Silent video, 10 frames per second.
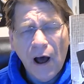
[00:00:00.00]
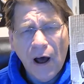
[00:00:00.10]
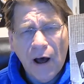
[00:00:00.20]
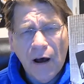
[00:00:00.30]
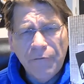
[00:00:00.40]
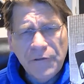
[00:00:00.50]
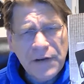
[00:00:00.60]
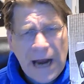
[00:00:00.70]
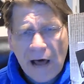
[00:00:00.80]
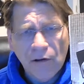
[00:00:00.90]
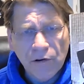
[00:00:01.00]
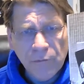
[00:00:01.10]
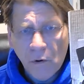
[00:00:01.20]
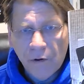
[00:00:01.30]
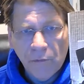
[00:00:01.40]
$50
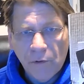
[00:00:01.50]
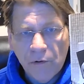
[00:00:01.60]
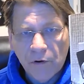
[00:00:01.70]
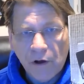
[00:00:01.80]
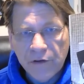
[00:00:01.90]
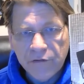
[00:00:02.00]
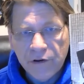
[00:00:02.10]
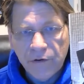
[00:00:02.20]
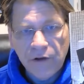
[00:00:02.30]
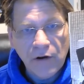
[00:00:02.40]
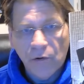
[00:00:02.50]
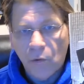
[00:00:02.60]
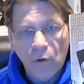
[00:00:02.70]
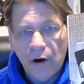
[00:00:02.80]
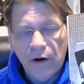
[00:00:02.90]
more than what it would cost used. I don't
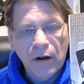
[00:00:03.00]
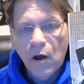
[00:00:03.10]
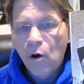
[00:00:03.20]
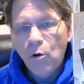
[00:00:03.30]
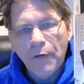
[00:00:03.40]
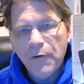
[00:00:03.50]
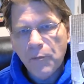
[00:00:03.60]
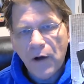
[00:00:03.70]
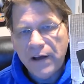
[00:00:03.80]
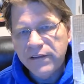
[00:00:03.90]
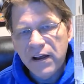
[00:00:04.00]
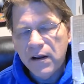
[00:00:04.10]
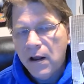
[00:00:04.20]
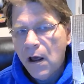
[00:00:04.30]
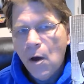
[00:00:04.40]
know whoever priced it,
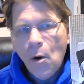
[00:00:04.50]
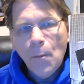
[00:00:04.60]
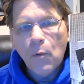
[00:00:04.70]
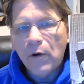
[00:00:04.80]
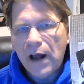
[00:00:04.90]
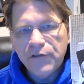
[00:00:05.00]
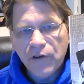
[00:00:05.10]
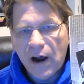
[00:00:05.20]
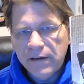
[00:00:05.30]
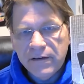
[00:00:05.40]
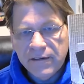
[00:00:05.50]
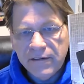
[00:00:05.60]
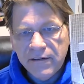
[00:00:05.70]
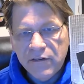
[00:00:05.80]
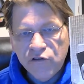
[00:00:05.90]
but when I tried
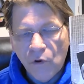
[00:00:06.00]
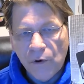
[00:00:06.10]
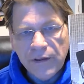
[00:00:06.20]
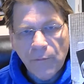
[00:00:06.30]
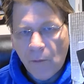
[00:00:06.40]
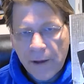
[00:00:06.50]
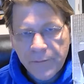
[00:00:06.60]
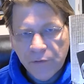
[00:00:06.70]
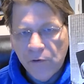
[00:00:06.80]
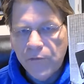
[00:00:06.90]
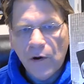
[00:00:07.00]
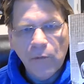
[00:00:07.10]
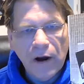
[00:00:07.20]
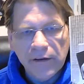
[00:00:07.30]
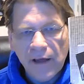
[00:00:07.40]
showing them all my proof, I
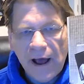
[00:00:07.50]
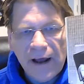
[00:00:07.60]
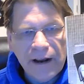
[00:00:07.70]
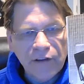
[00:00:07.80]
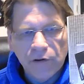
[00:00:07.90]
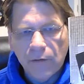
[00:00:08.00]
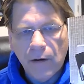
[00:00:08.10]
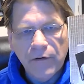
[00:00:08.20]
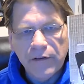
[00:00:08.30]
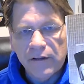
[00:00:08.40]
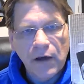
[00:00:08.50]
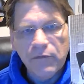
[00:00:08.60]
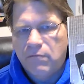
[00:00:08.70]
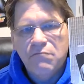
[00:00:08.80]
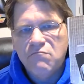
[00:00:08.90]
went online, I showed them everything. They
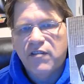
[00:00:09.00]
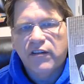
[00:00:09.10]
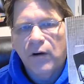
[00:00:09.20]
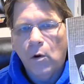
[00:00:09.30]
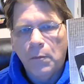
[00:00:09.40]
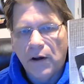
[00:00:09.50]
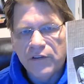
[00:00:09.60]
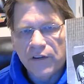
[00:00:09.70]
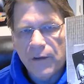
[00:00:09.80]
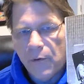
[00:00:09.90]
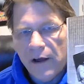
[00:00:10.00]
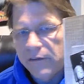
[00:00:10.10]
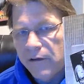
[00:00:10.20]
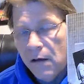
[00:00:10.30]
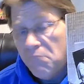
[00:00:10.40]
still wouldn't budge on the price,
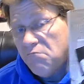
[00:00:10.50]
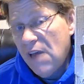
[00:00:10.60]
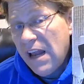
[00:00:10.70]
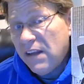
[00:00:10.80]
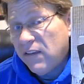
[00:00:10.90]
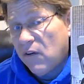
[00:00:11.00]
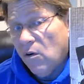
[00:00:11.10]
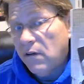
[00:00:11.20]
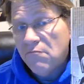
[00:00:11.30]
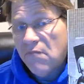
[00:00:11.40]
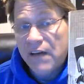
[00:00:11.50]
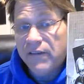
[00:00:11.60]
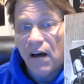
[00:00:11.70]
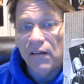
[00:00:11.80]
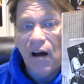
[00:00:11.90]
and it sold. I
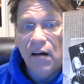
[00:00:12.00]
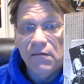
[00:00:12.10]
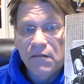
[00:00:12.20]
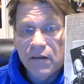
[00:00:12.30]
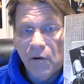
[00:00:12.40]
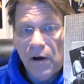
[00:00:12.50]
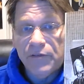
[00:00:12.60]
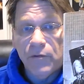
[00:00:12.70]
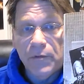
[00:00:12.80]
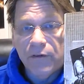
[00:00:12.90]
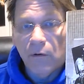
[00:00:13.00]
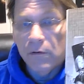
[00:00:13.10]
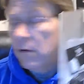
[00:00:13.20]
saw it gone, so I assume it sold.